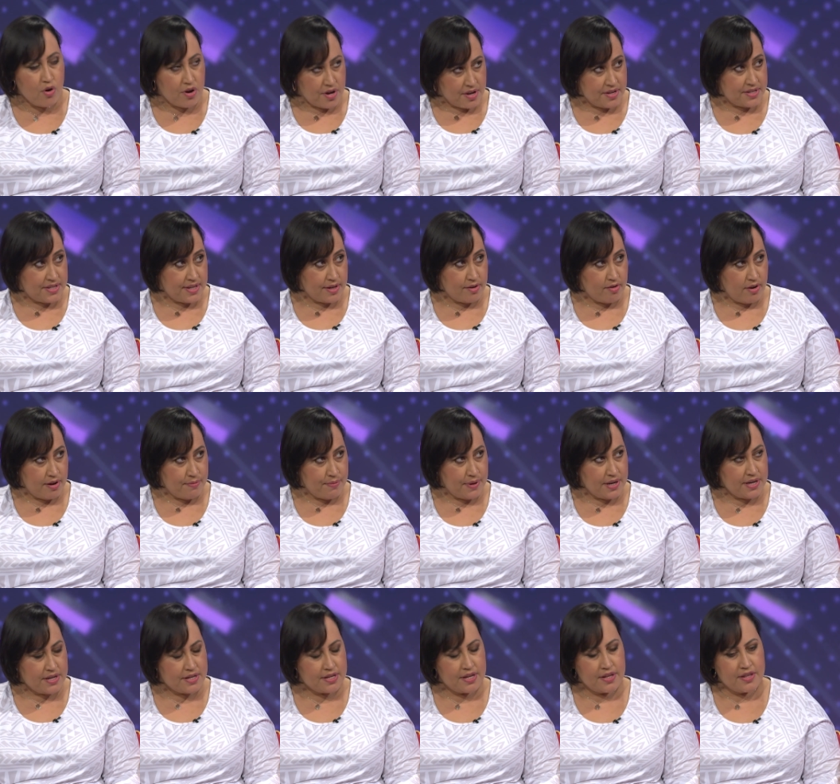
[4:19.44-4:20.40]
AUKUS
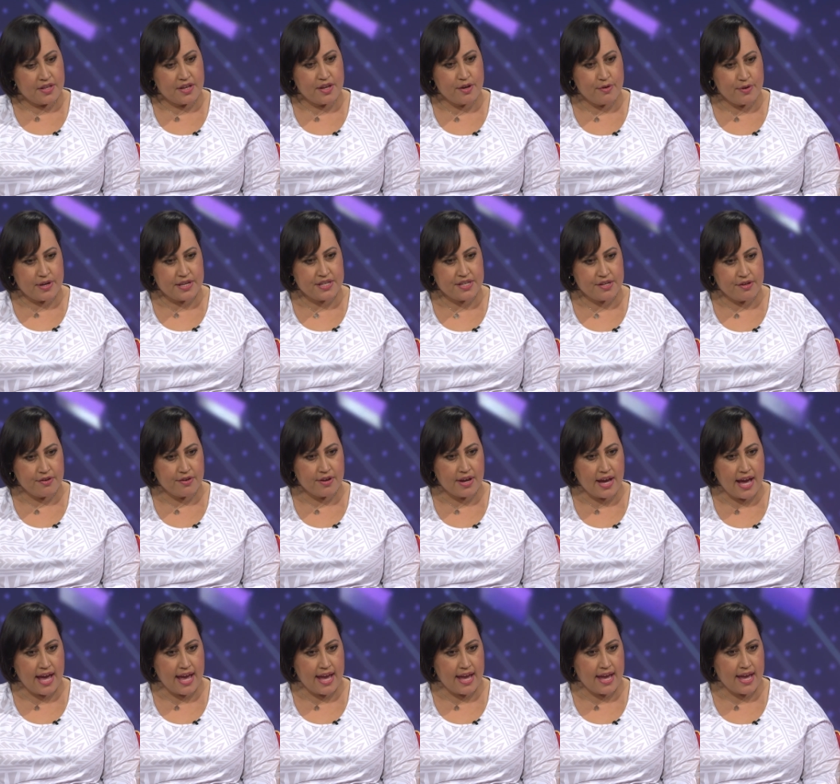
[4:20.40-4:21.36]
agreement, the US,
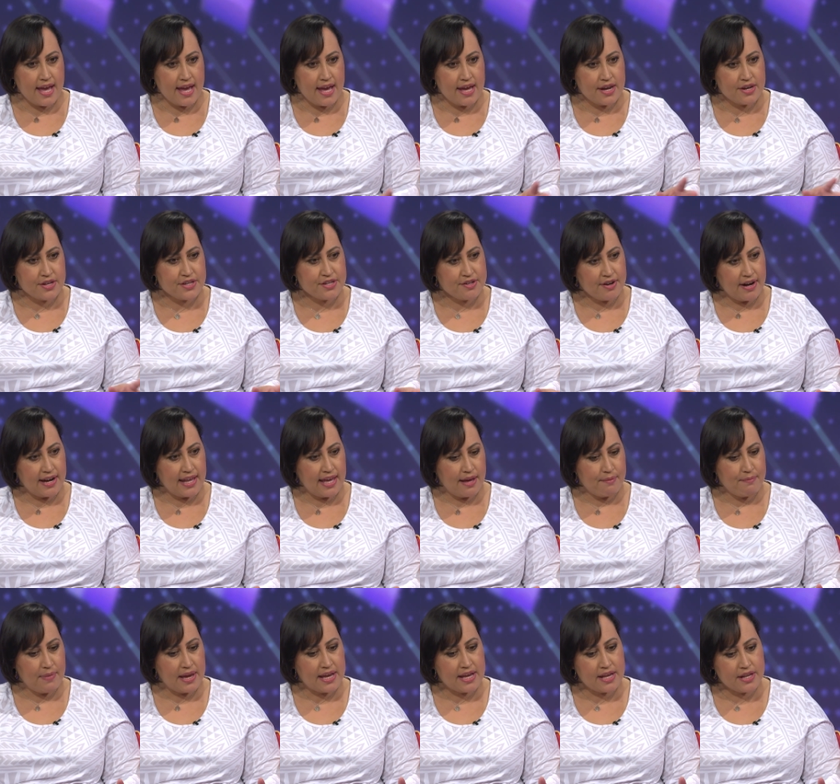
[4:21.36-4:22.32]
UK, and
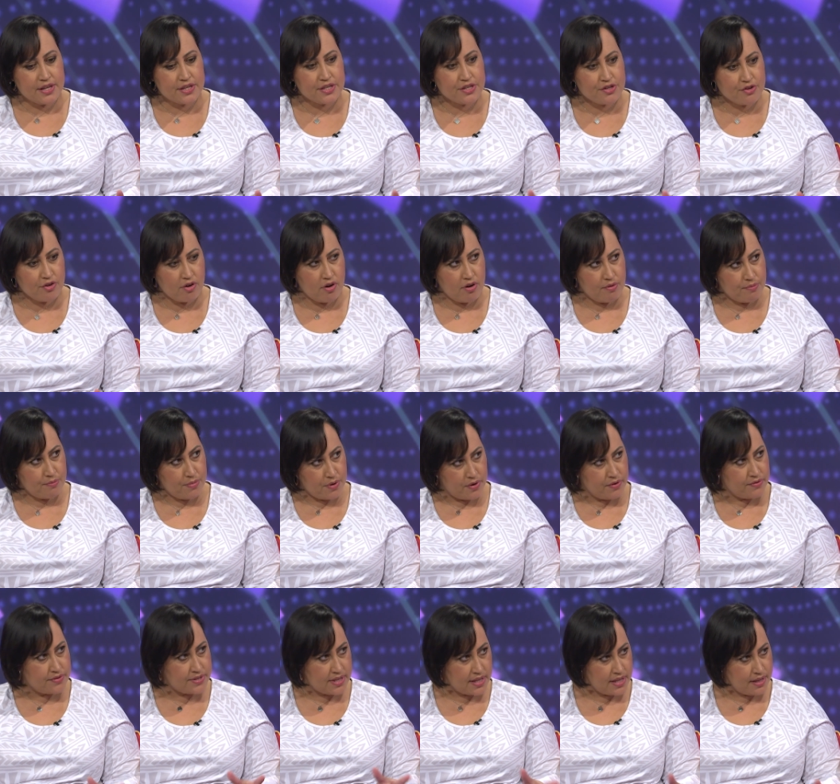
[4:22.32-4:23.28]
Australia are making strong
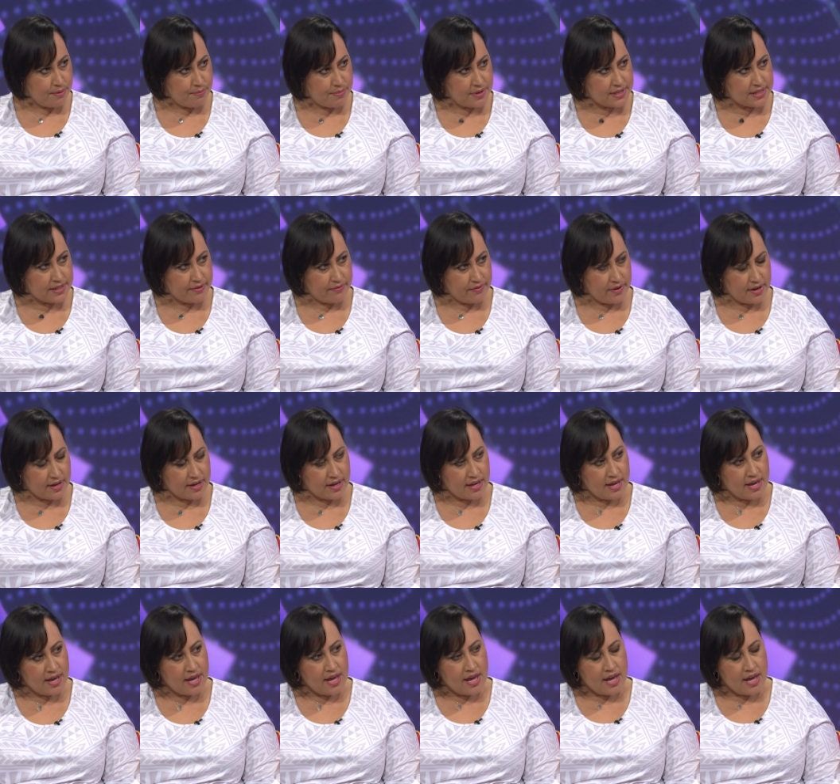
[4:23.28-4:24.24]
moves in the Pacific.